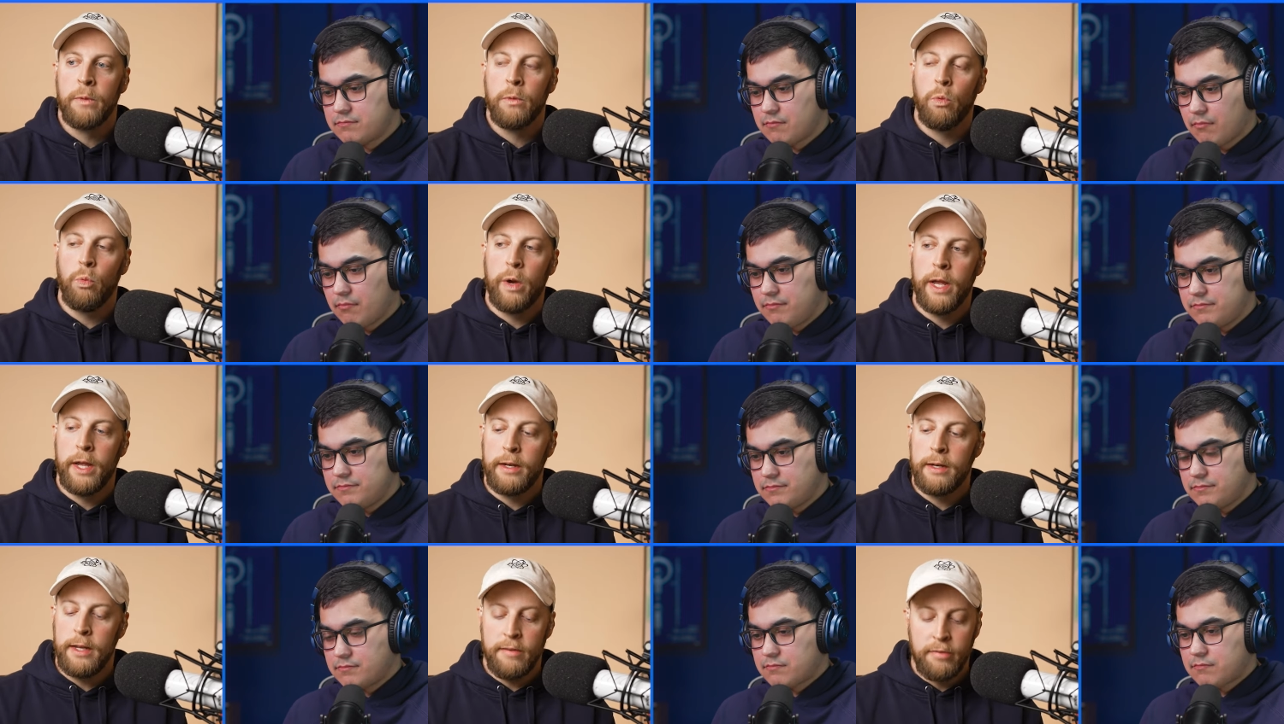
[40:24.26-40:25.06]

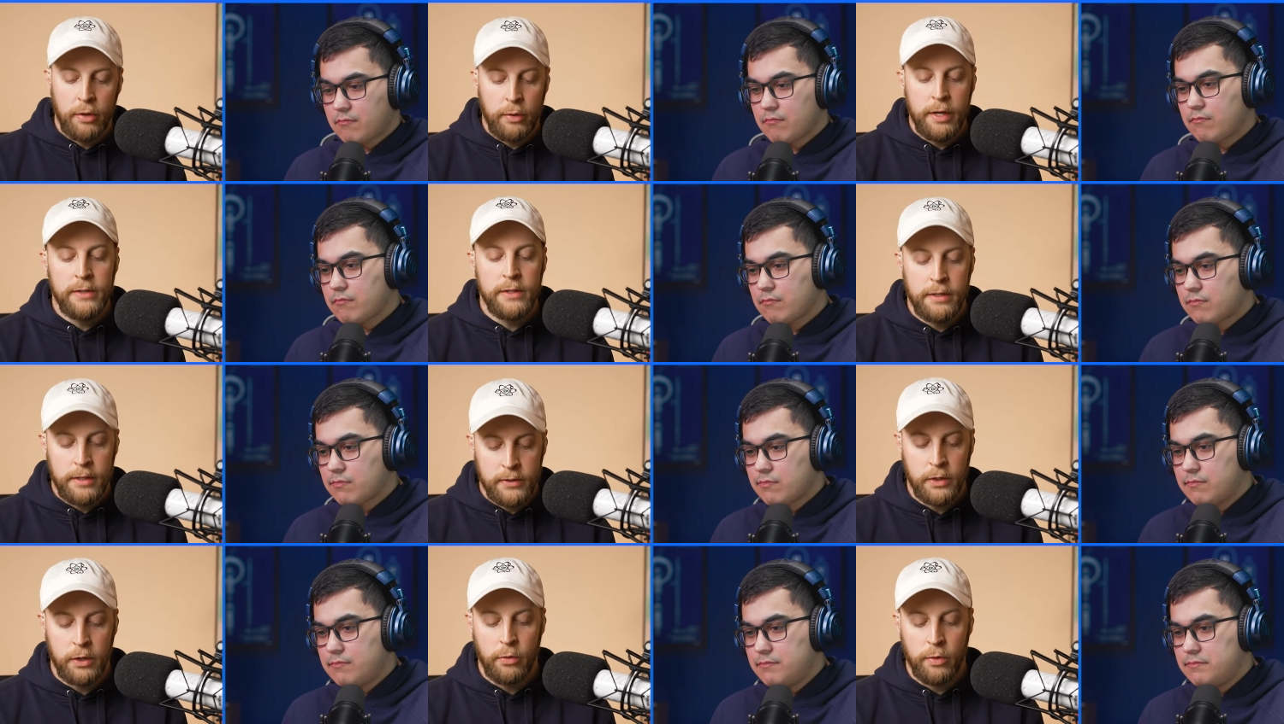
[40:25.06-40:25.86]
Speaker 1: when if there is a
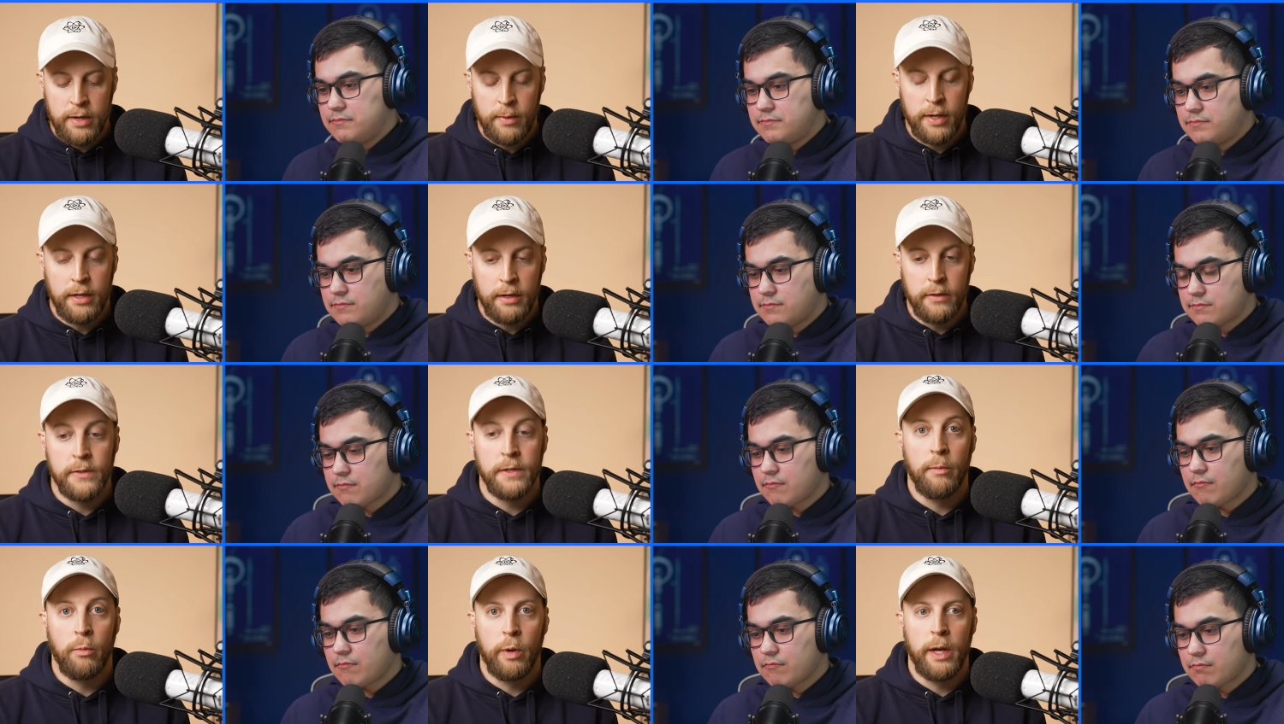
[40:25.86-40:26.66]
disagreement in
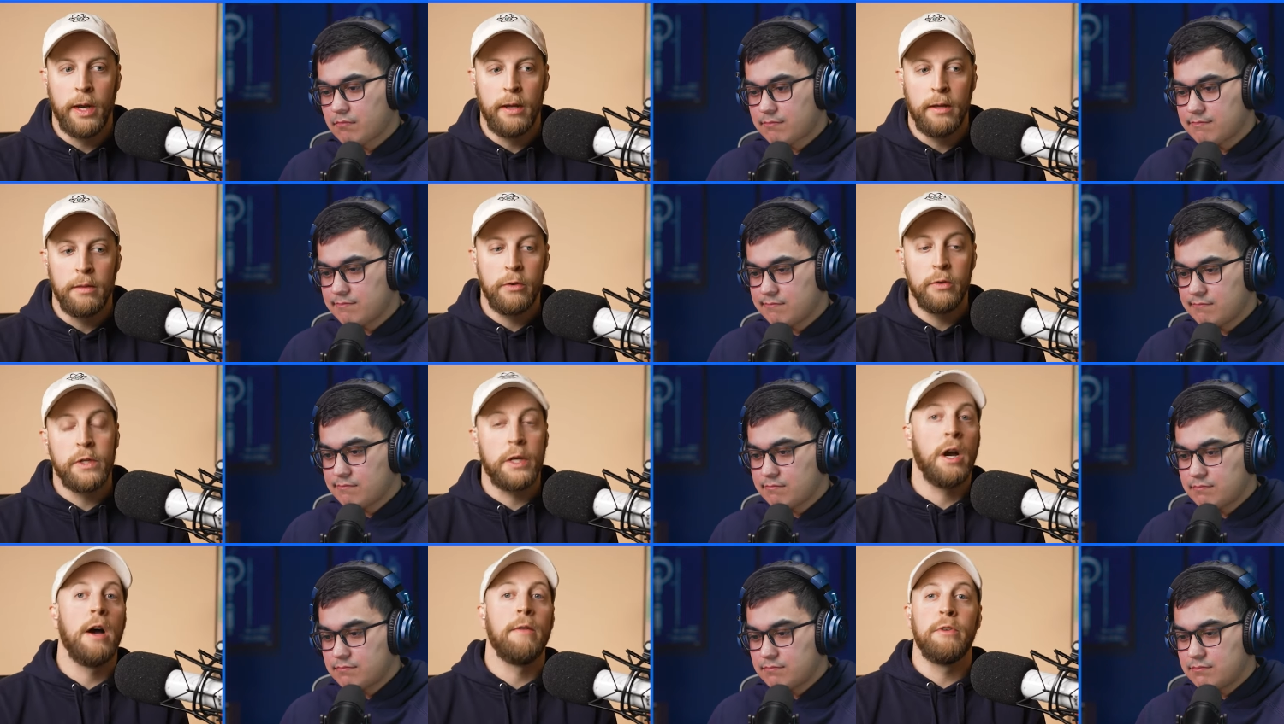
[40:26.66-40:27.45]
some way,
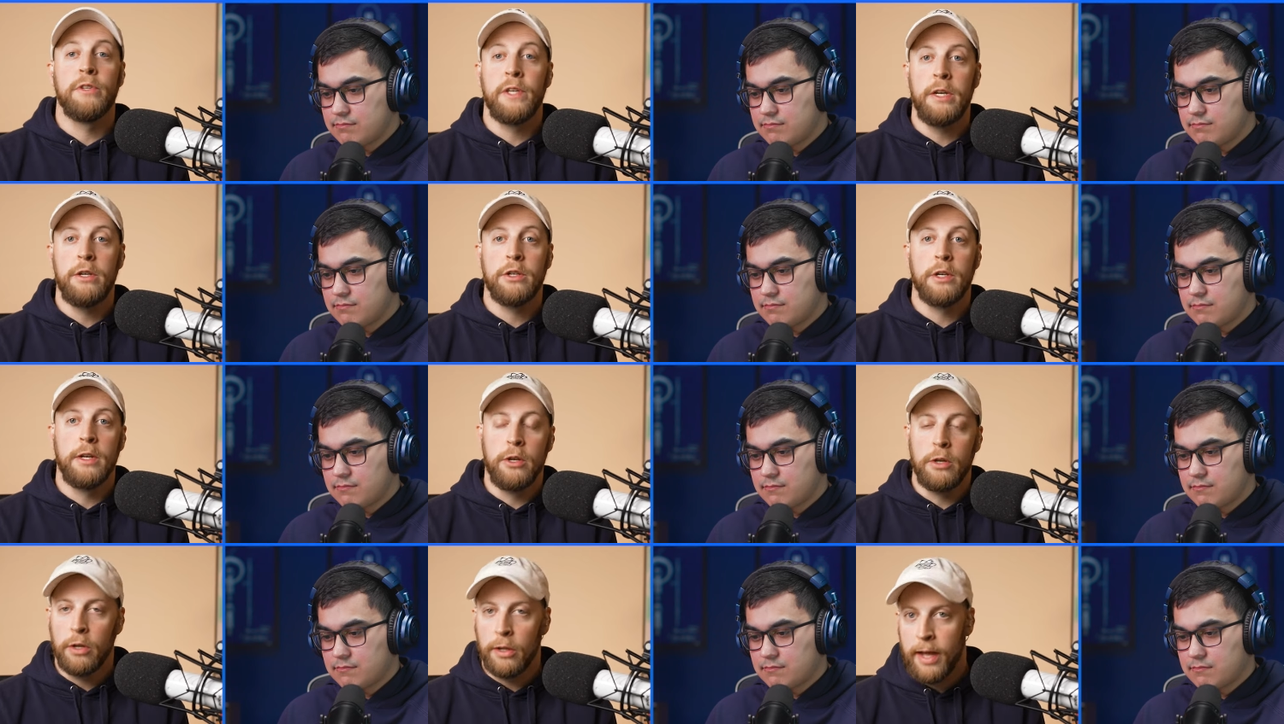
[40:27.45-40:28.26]
there's a
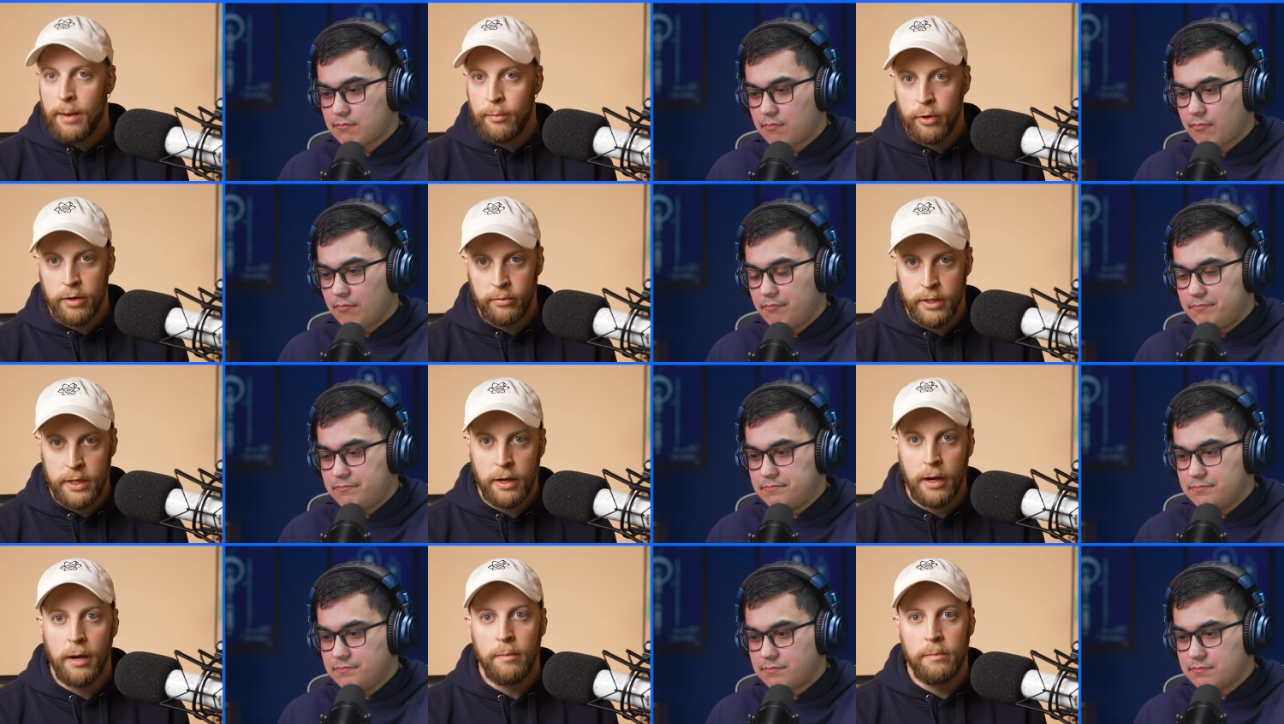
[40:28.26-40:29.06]
conversation, you
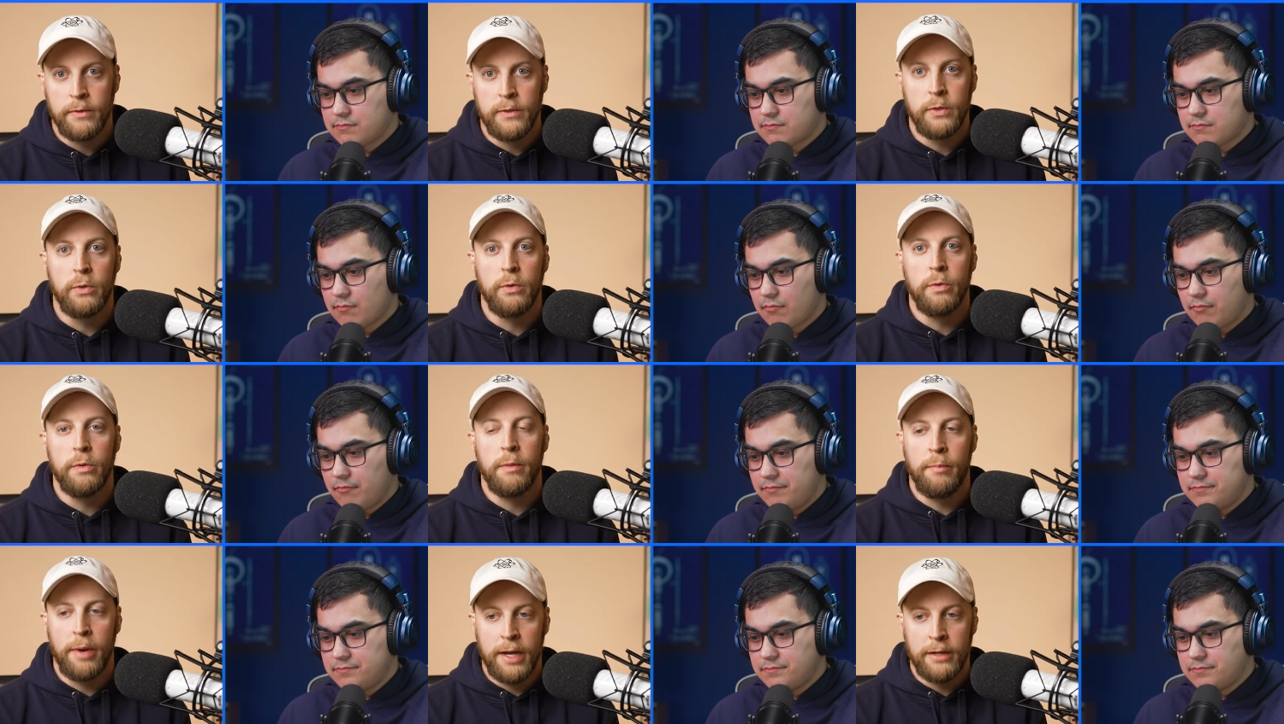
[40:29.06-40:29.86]
collaboratively come to
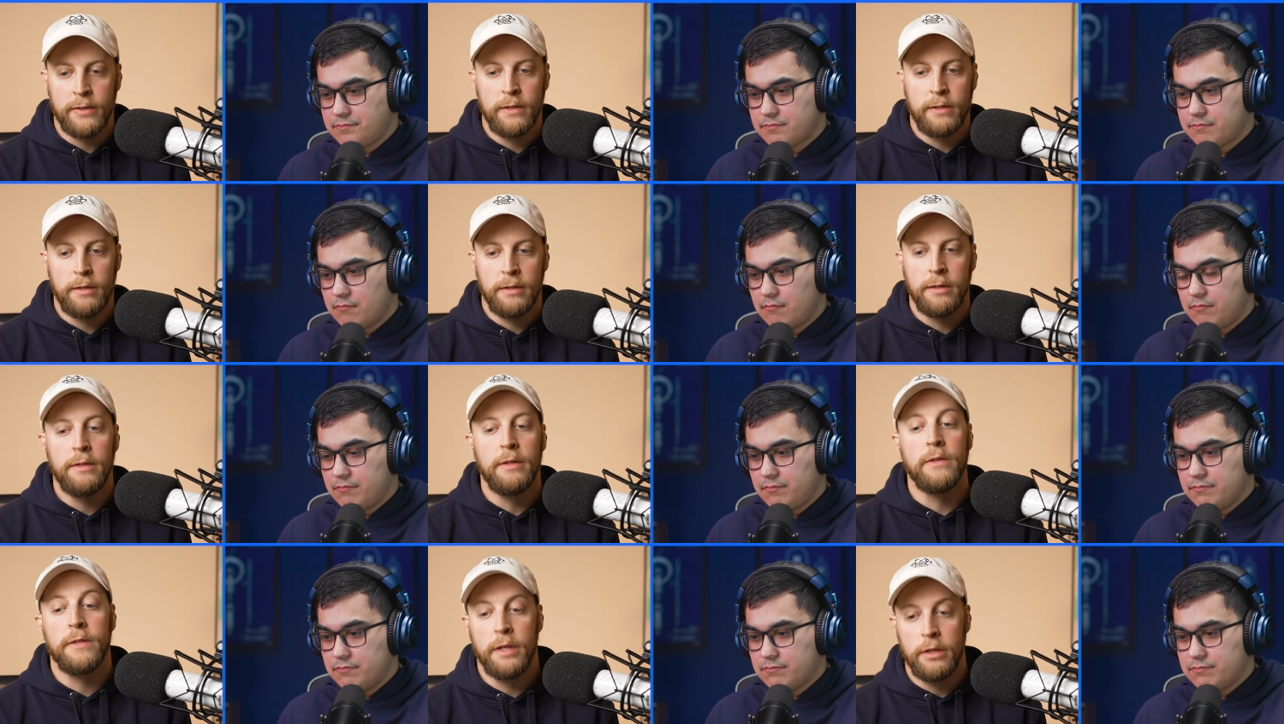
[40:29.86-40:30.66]
the best
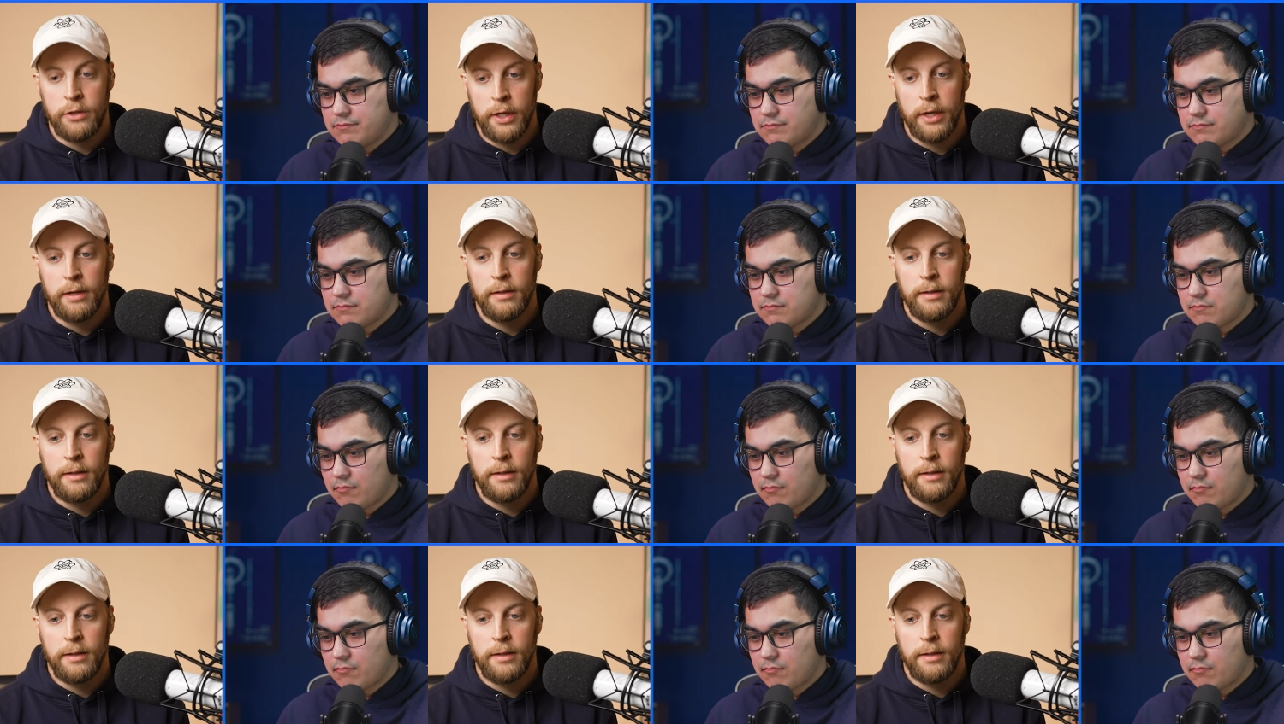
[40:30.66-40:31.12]
decision.